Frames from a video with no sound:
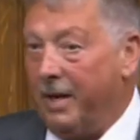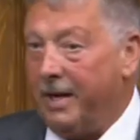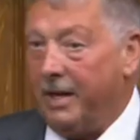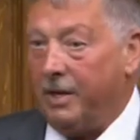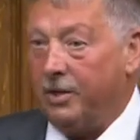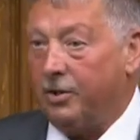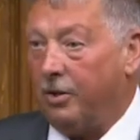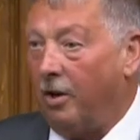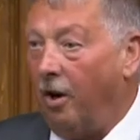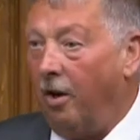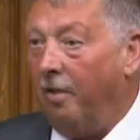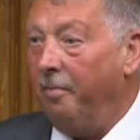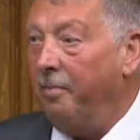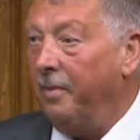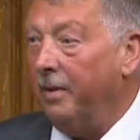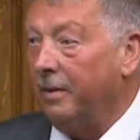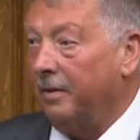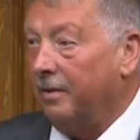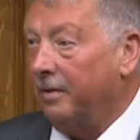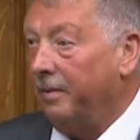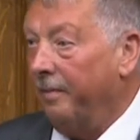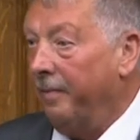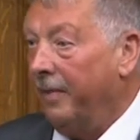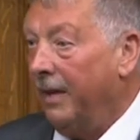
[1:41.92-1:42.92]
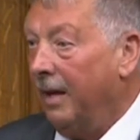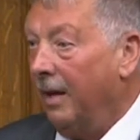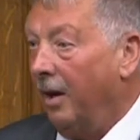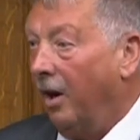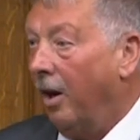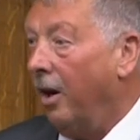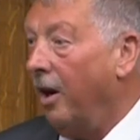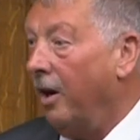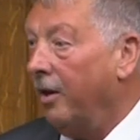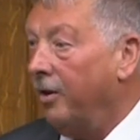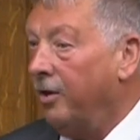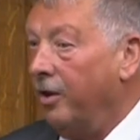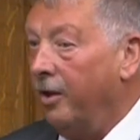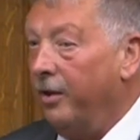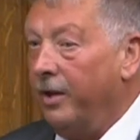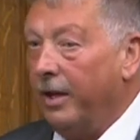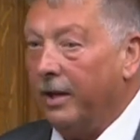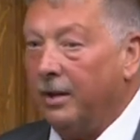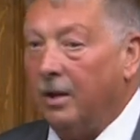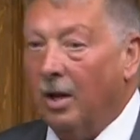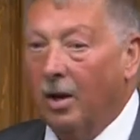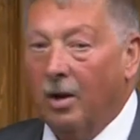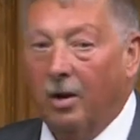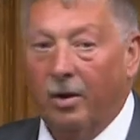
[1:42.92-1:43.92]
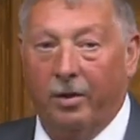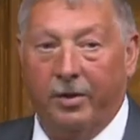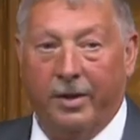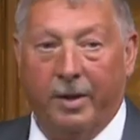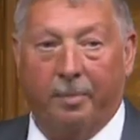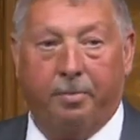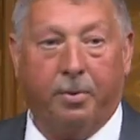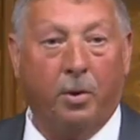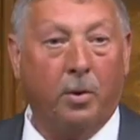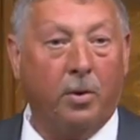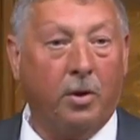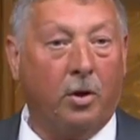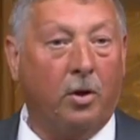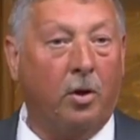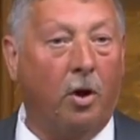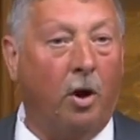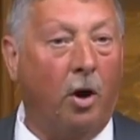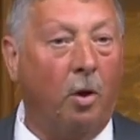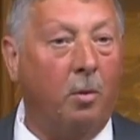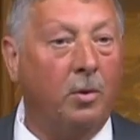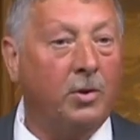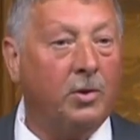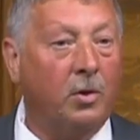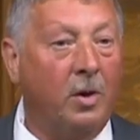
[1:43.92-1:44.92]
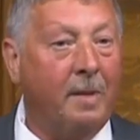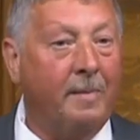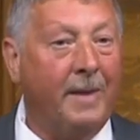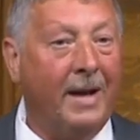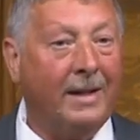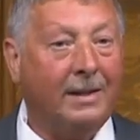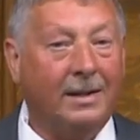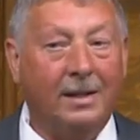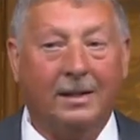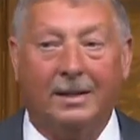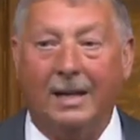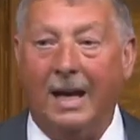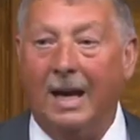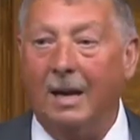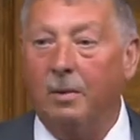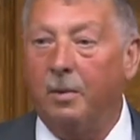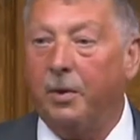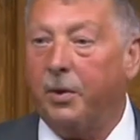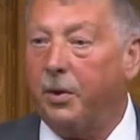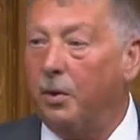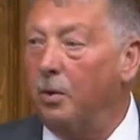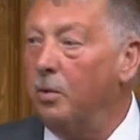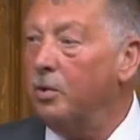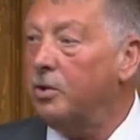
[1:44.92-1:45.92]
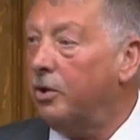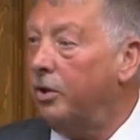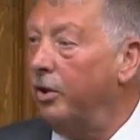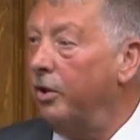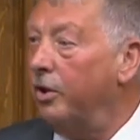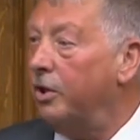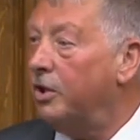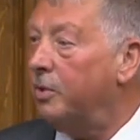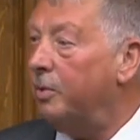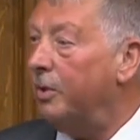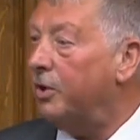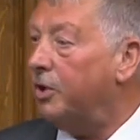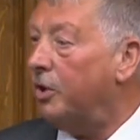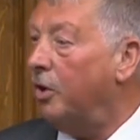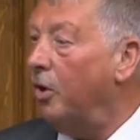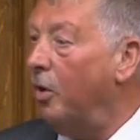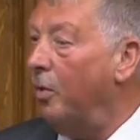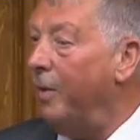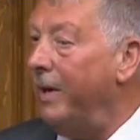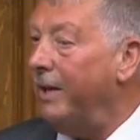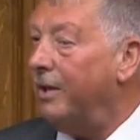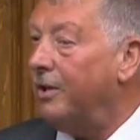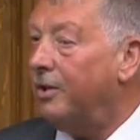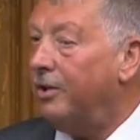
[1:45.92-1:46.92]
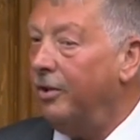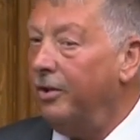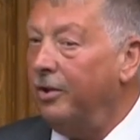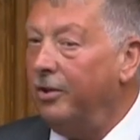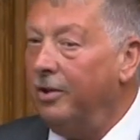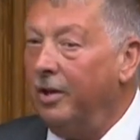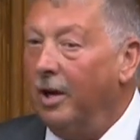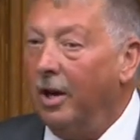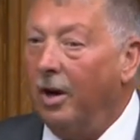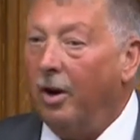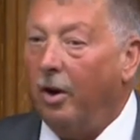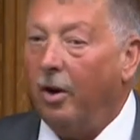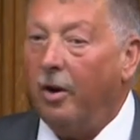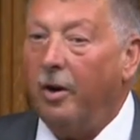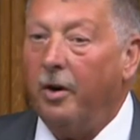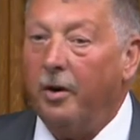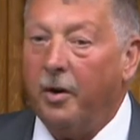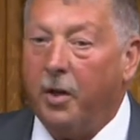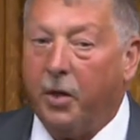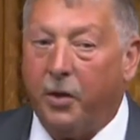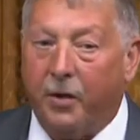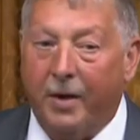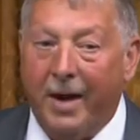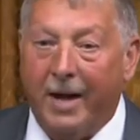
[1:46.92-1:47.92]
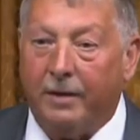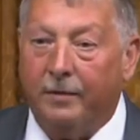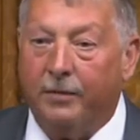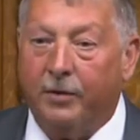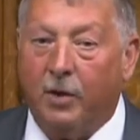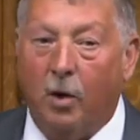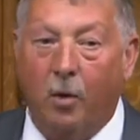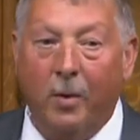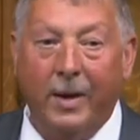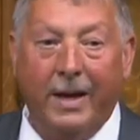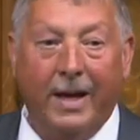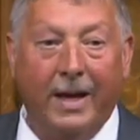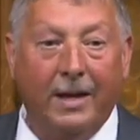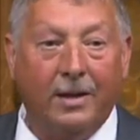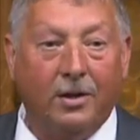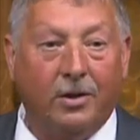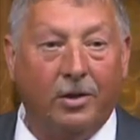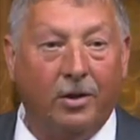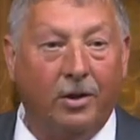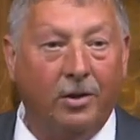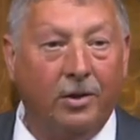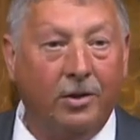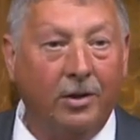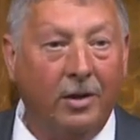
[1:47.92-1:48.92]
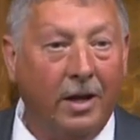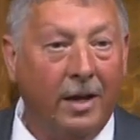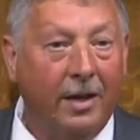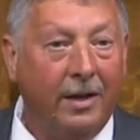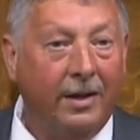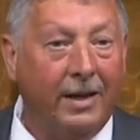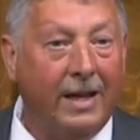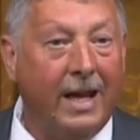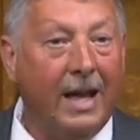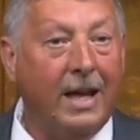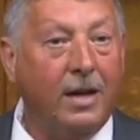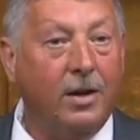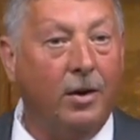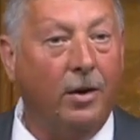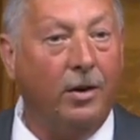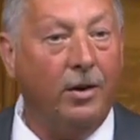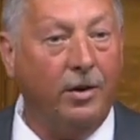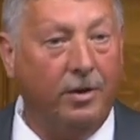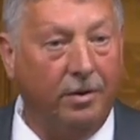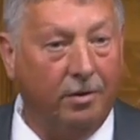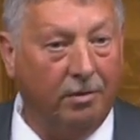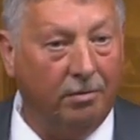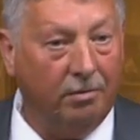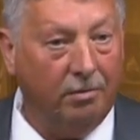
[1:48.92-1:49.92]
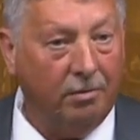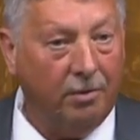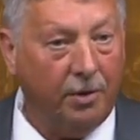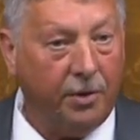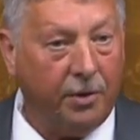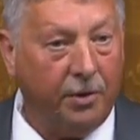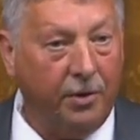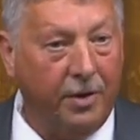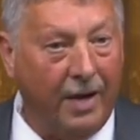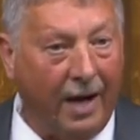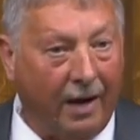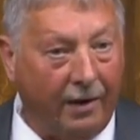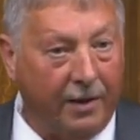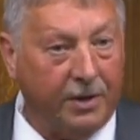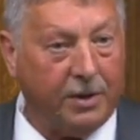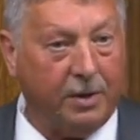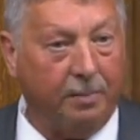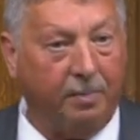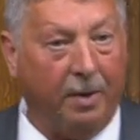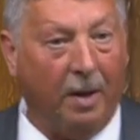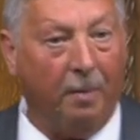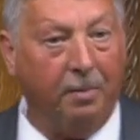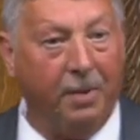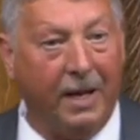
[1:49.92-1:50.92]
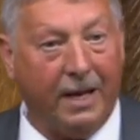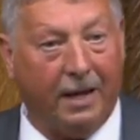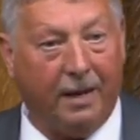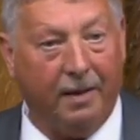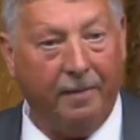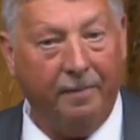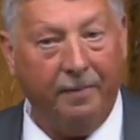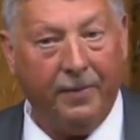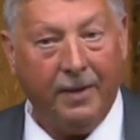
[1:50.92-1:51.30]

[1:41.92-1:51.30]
British government argue that the Protocol was only meant to deal with those goods which go into or are in threat of going into the EU through the Irish Republic.